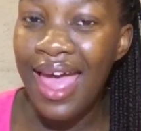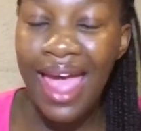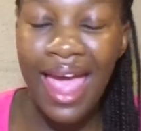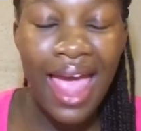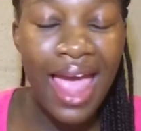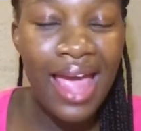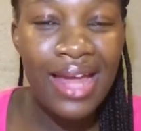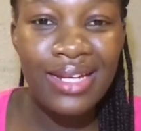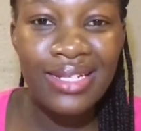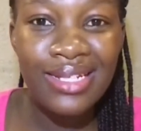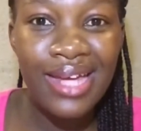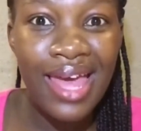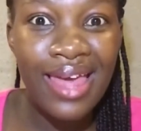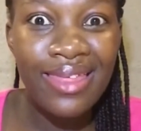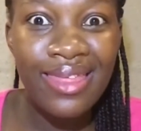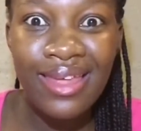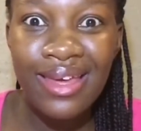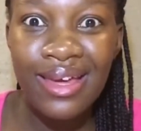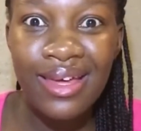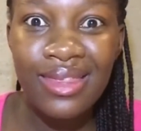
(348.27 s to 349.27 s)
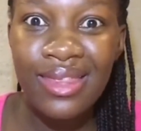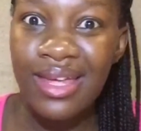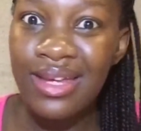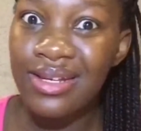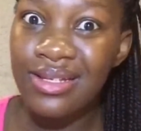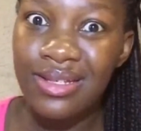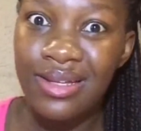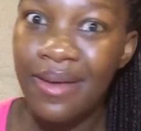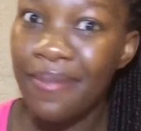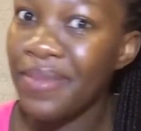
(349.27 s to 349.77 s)
And I think
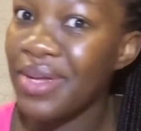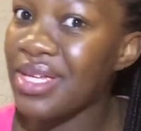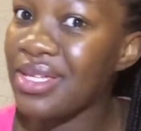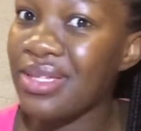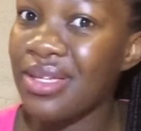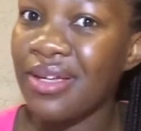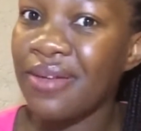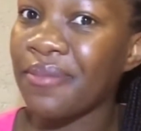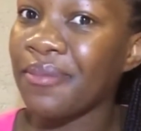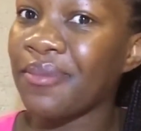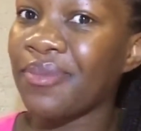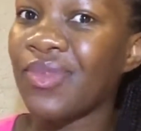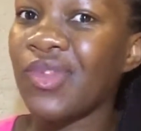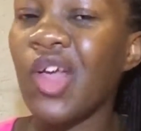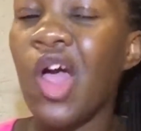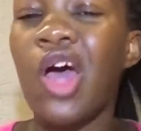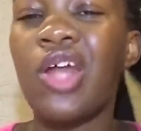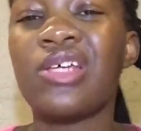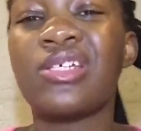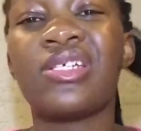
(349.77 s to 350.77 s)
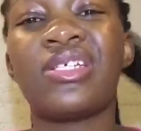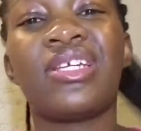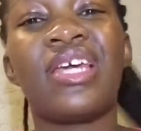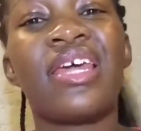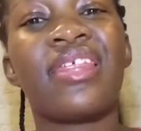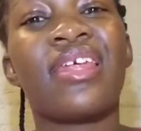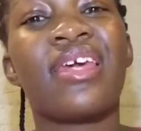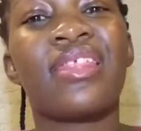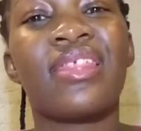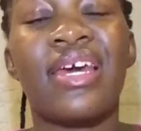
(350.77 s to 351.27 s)
that is amazing. Honestly,
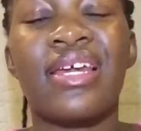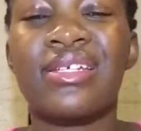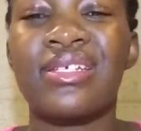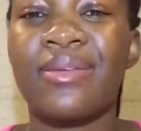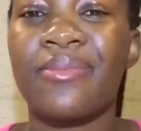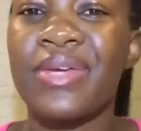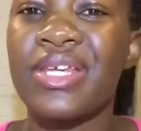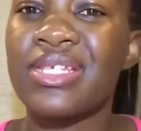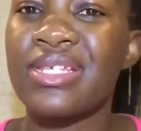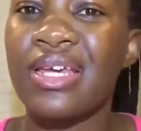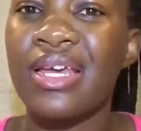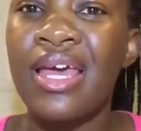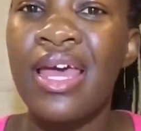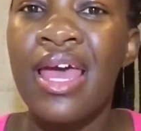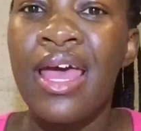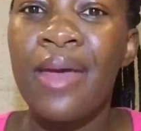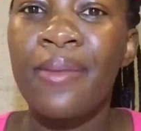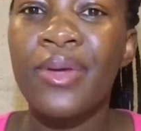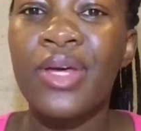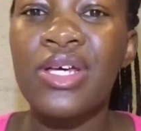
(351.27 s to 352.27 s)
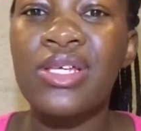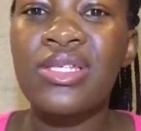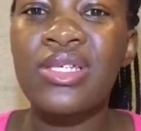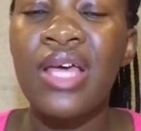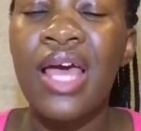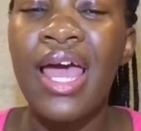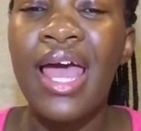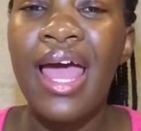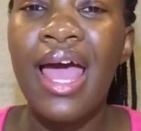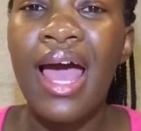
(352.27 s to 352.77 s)
I think that is amazing, because
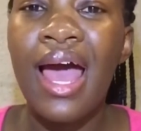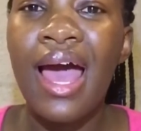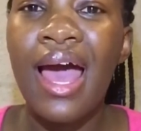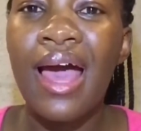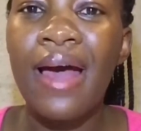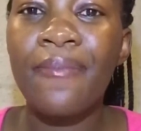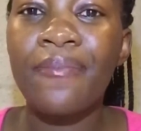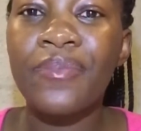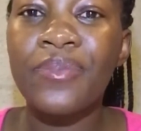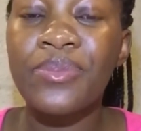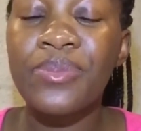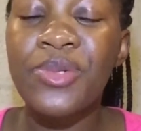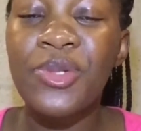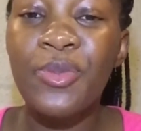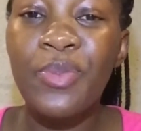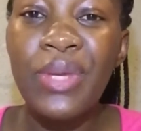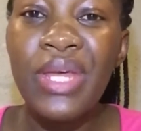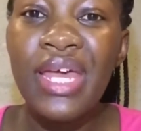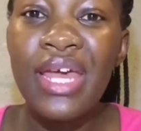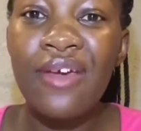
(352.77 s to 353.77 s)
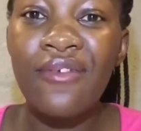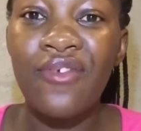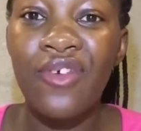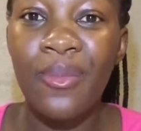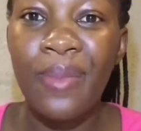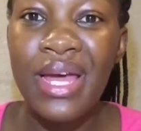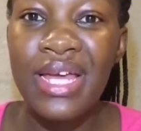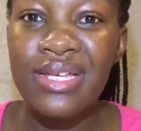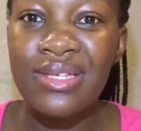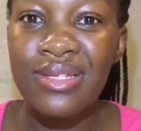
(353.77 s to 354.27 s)
speaking for
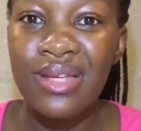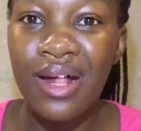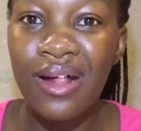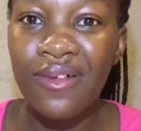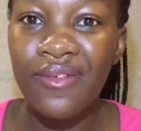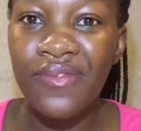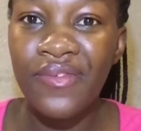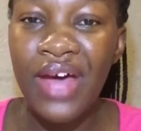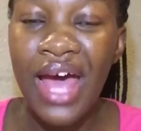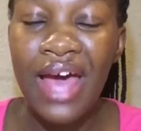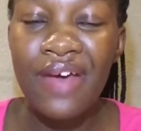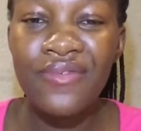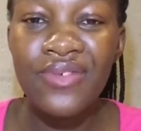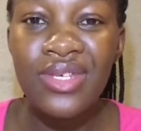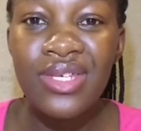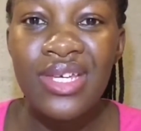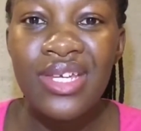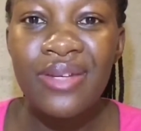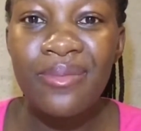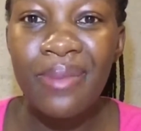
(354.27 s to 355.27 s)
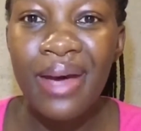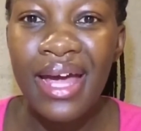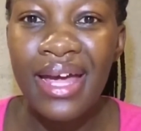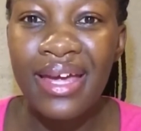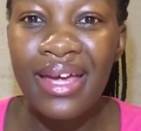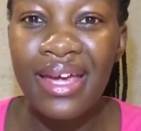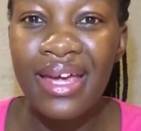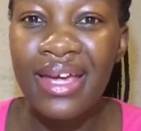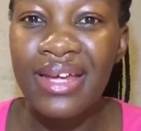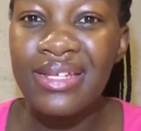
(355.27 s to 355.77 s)
myself, I've seen my
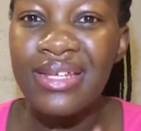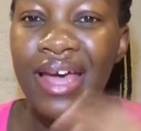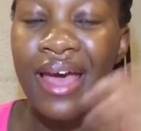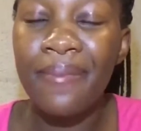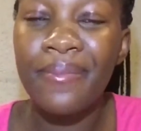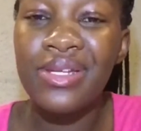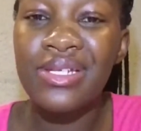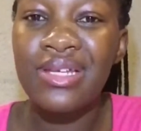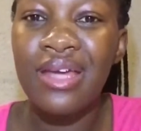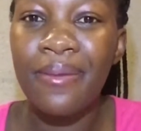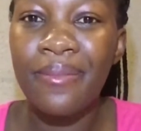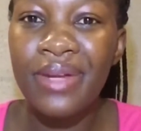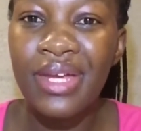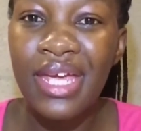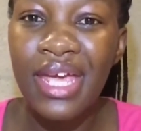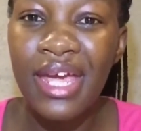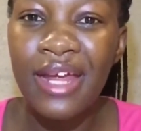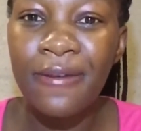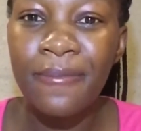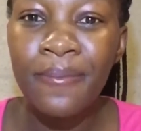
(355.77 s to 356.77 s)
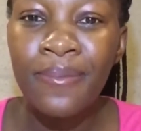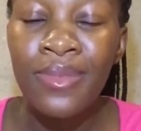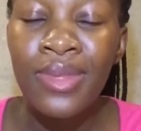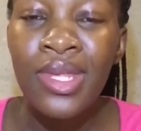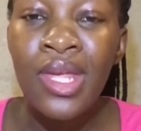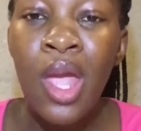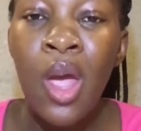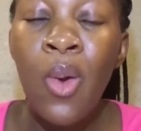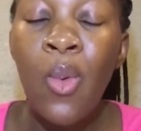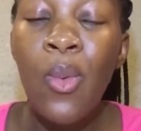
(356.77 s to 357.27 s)
hair time and time again.
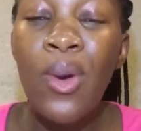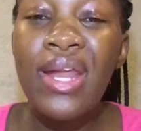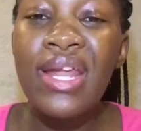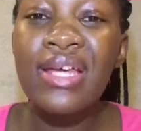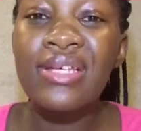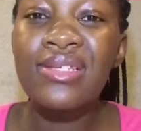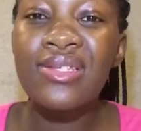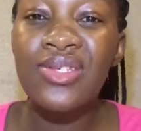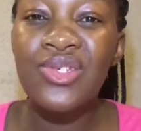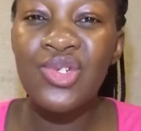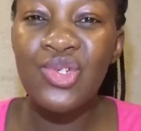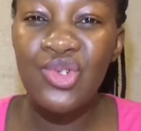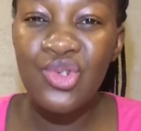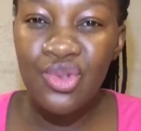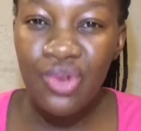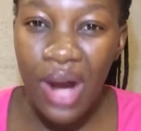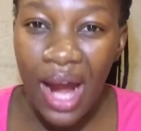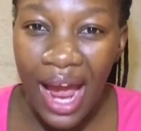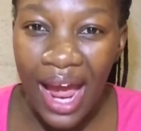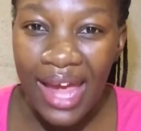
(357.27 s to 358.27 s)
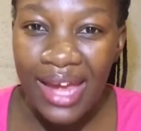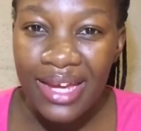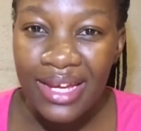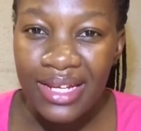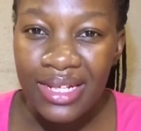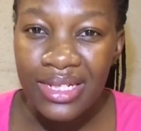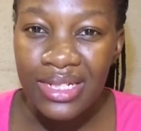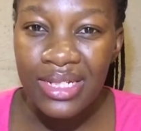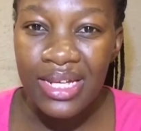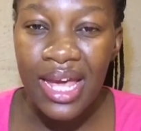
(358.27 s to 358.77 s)
When it's
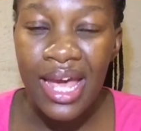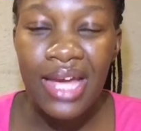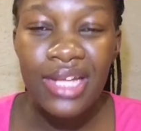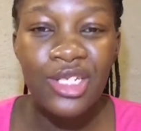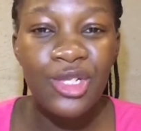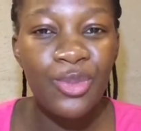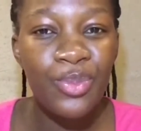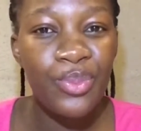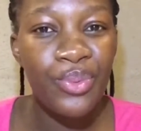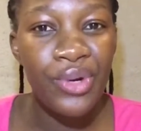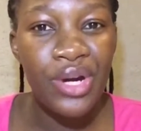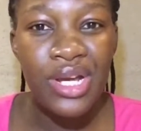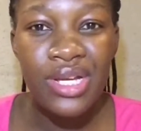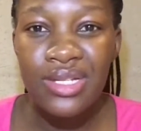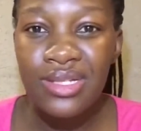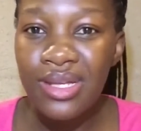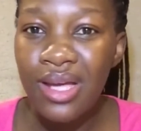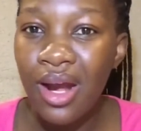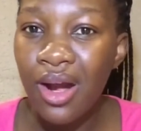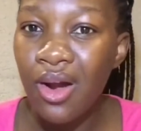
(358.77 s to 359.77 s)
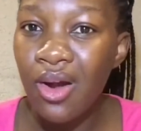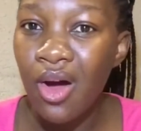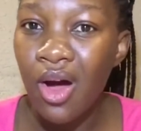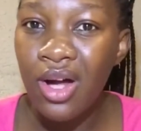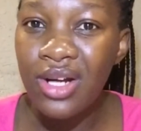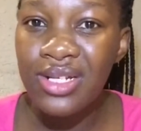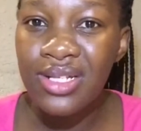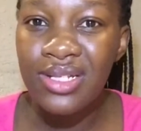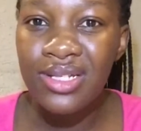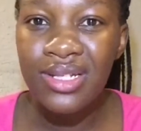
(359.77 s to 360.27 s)
dry, it breaks a
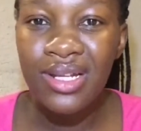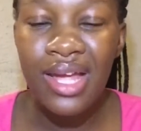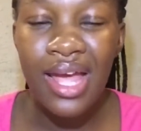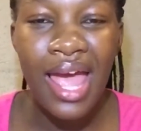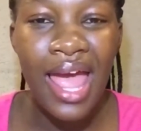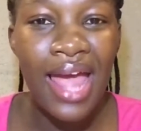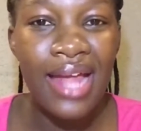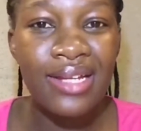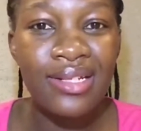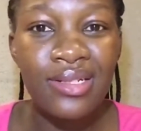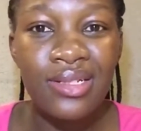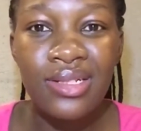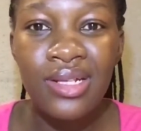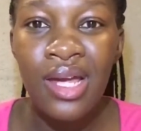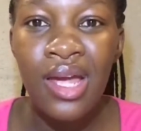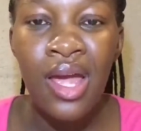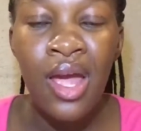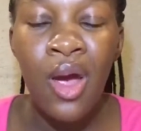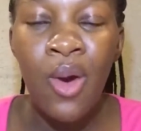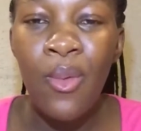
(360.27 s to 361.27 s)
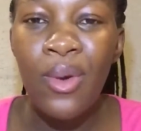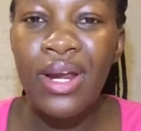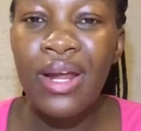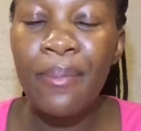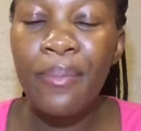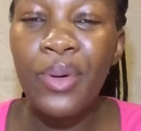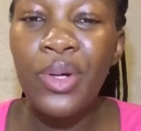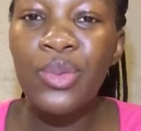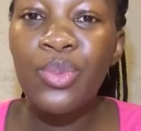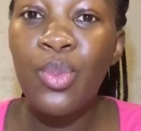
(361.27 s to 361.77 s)
lot, and when I
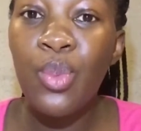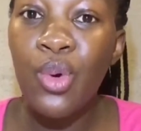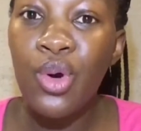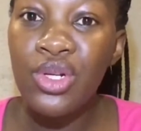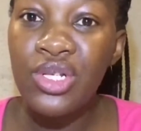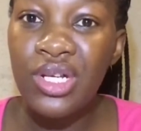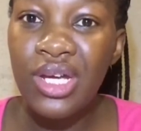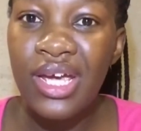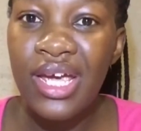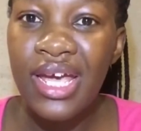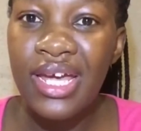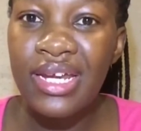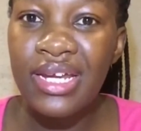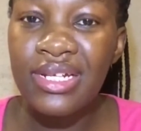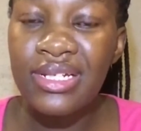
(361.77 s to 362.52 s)
put water in